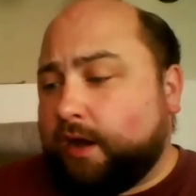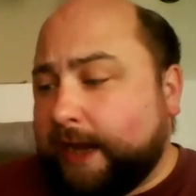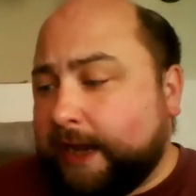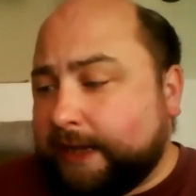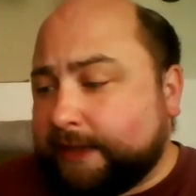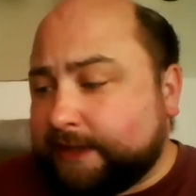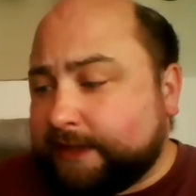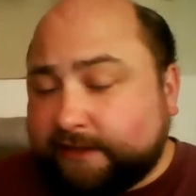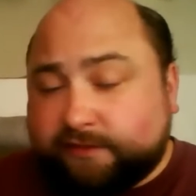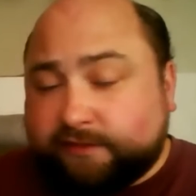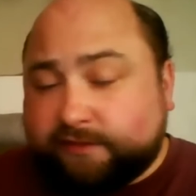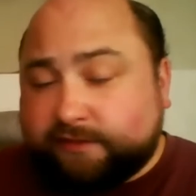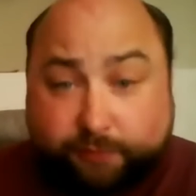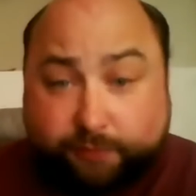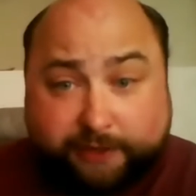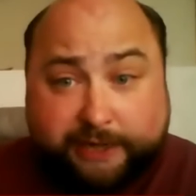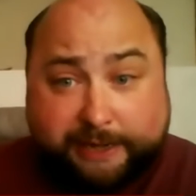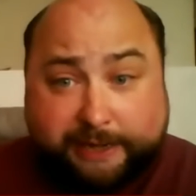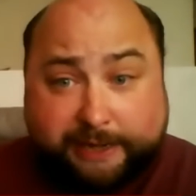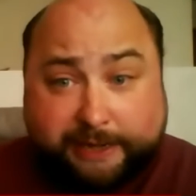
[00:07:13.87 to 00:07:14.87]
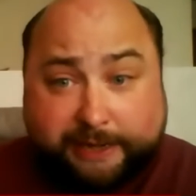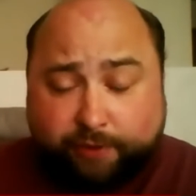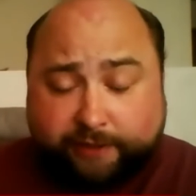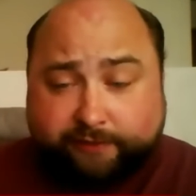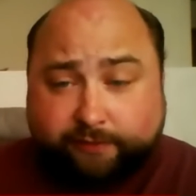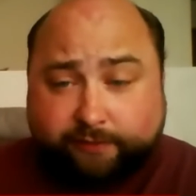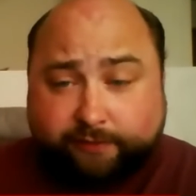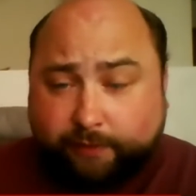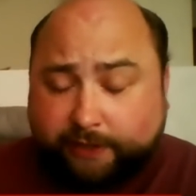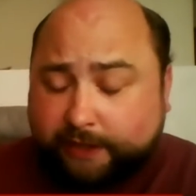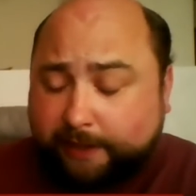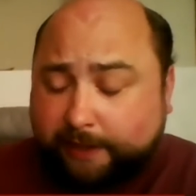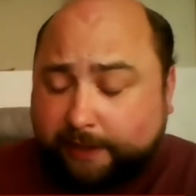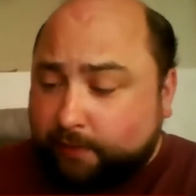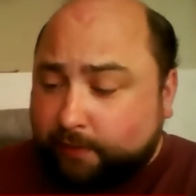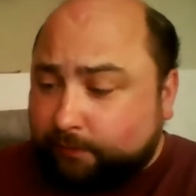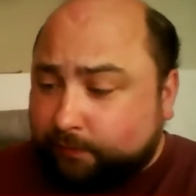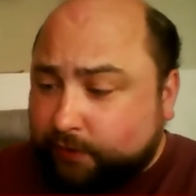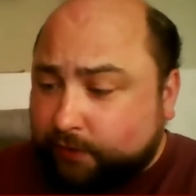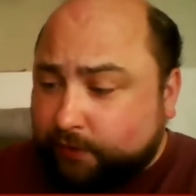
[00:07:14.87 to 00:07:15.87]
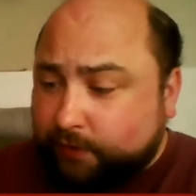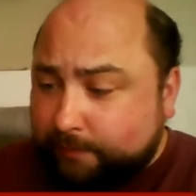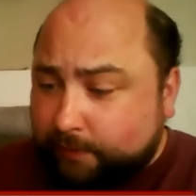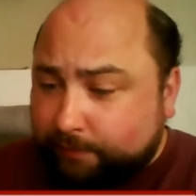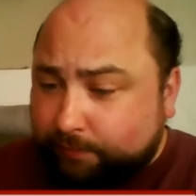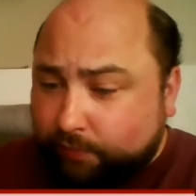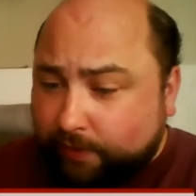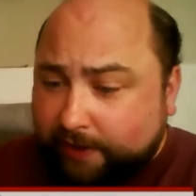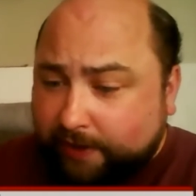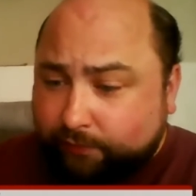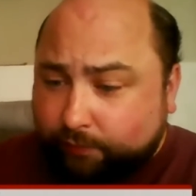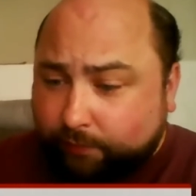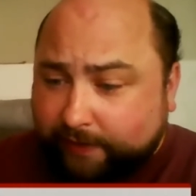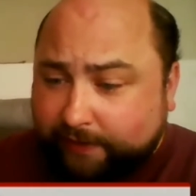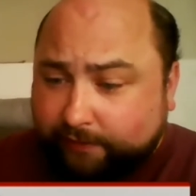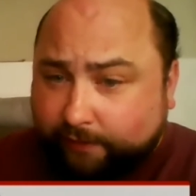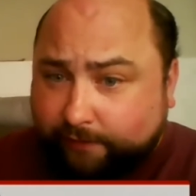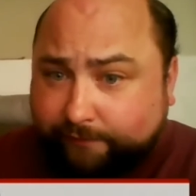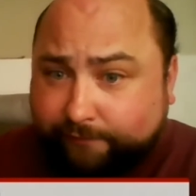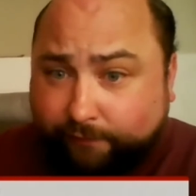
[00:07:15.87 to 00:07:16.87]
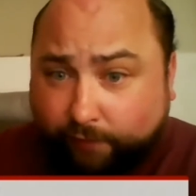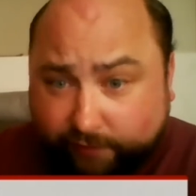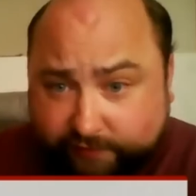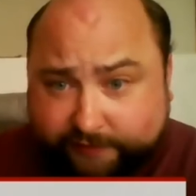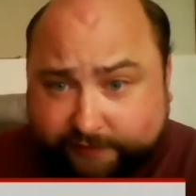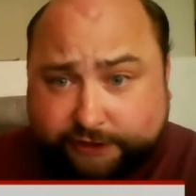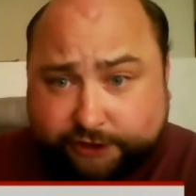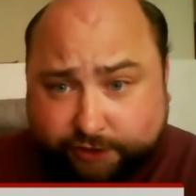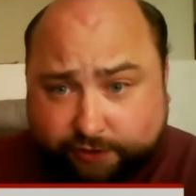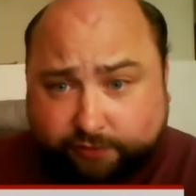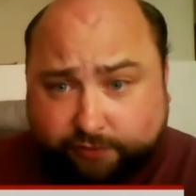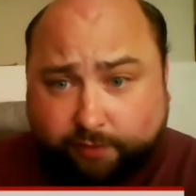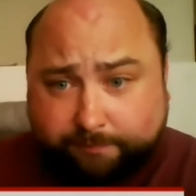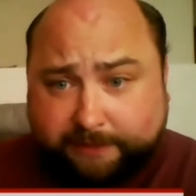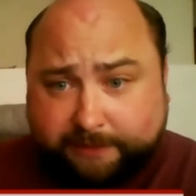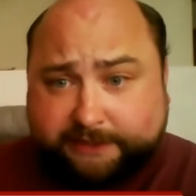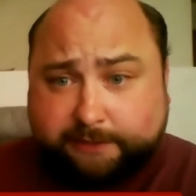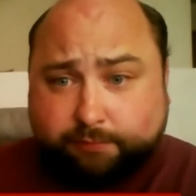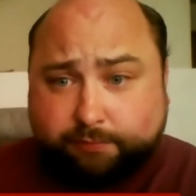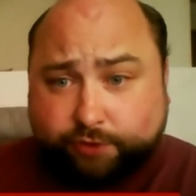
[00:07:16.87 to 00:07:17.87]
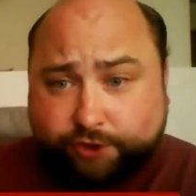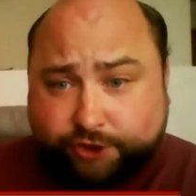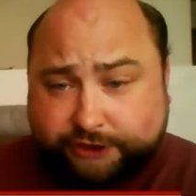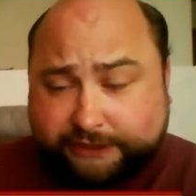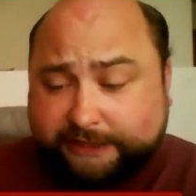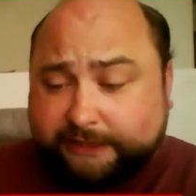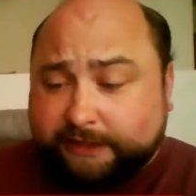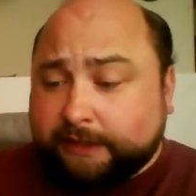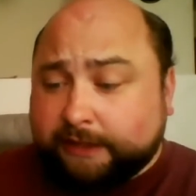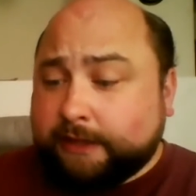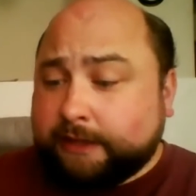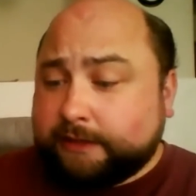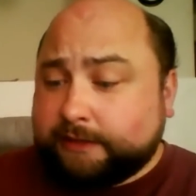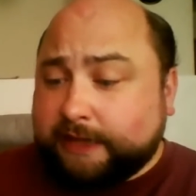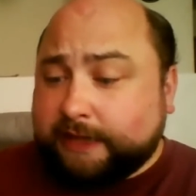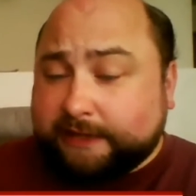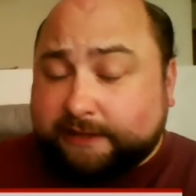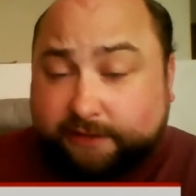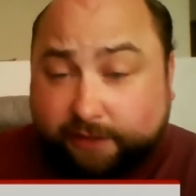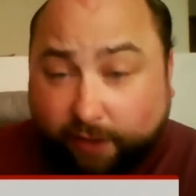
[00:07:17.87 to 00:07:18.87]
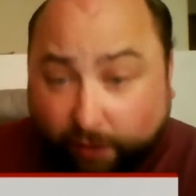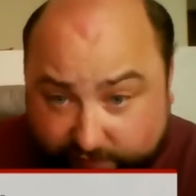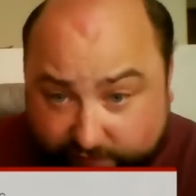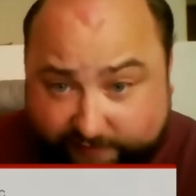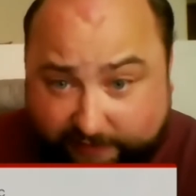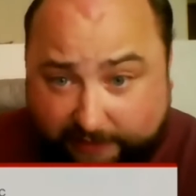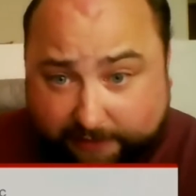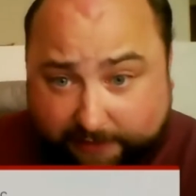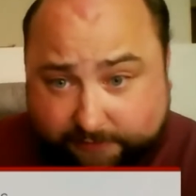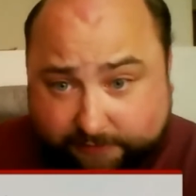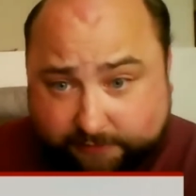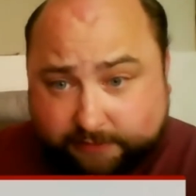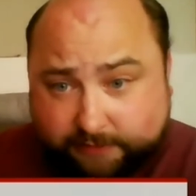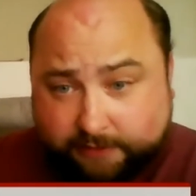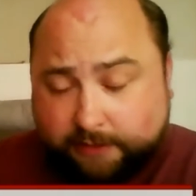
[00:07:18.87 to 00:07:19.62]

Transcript: And that's what we came up with. We came up with a first edition compatible sheet that does that.